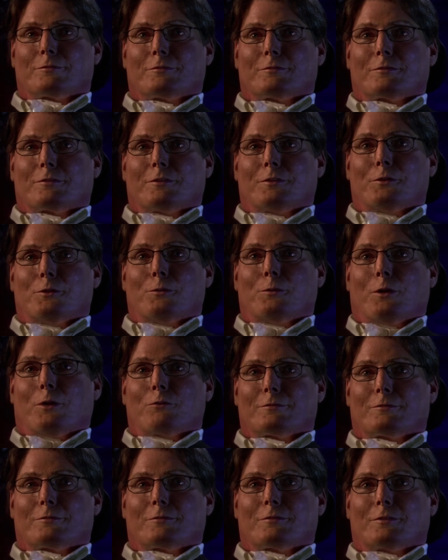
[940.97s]
character?
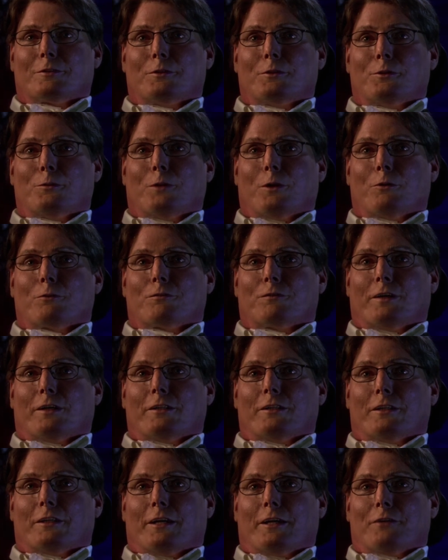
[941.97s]
You won't
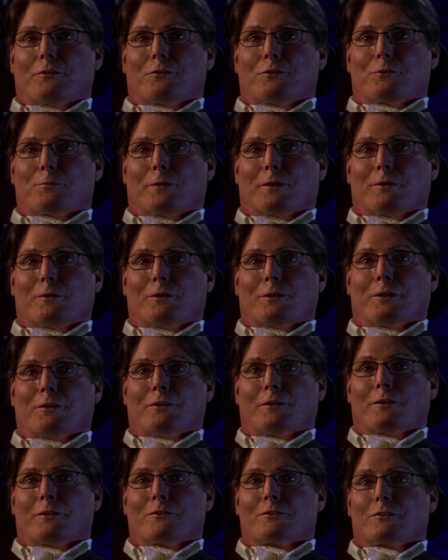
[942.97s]
find the answers by looking
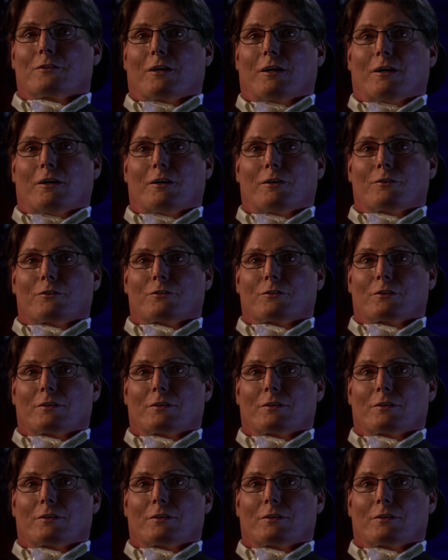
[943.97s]
to the stars.